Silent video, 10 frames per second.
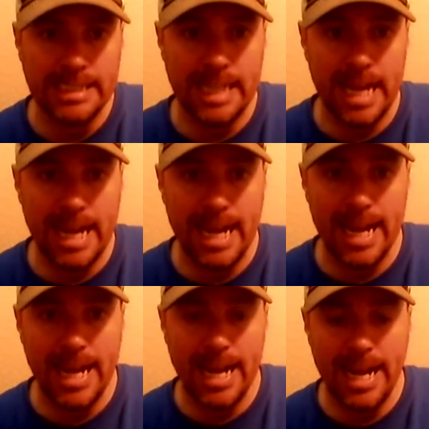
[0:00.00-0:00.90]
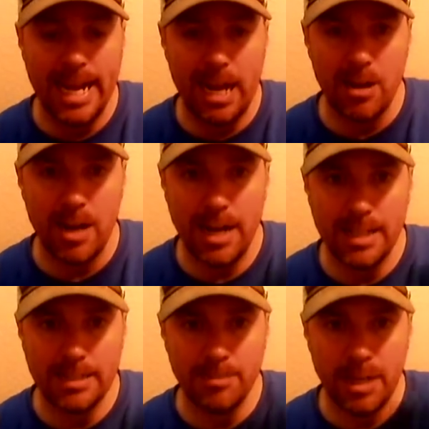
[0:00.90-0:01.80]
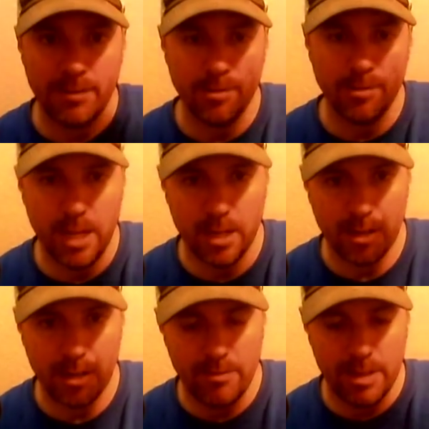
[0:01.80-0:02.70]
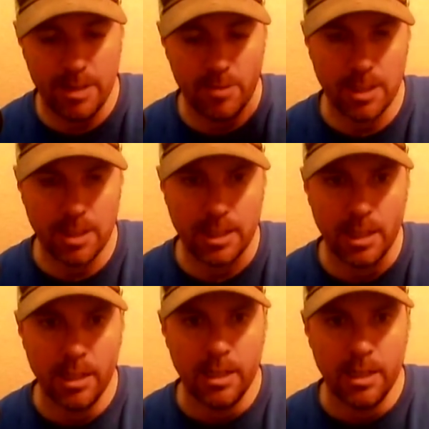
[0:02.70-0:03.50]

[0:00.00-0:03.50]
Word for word: Yay! Alright, Mike from the Autograph Network.